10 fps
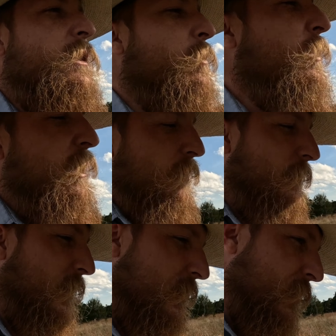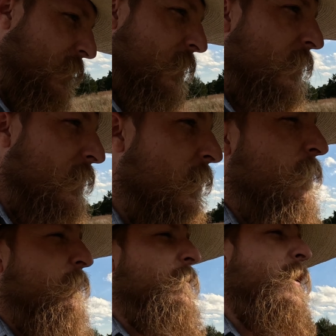I believe it's
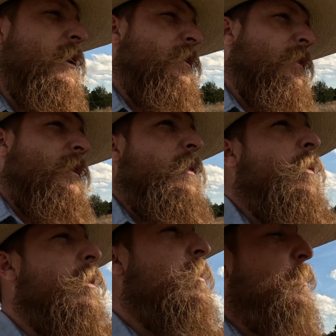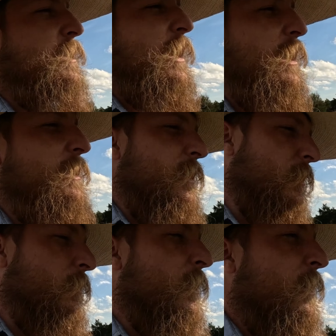phosphorus. It might be
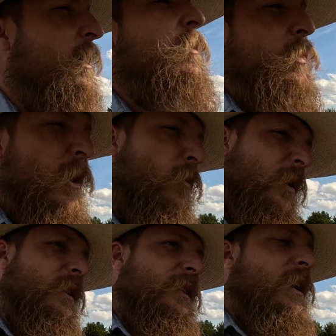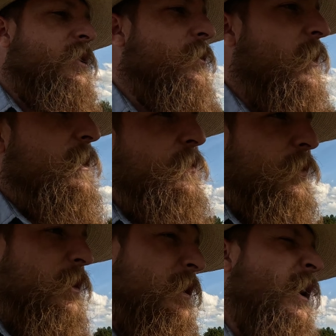potassium, but I want to say it's
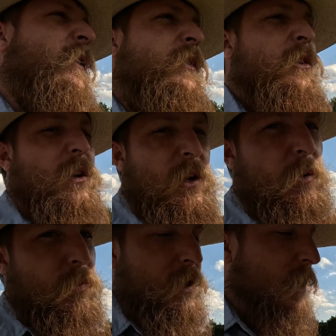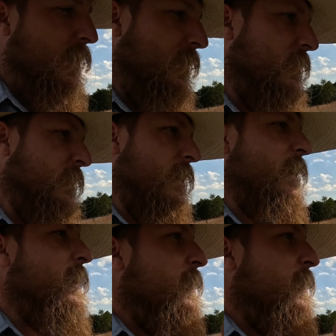phosphorus. I'd have to look it up again to see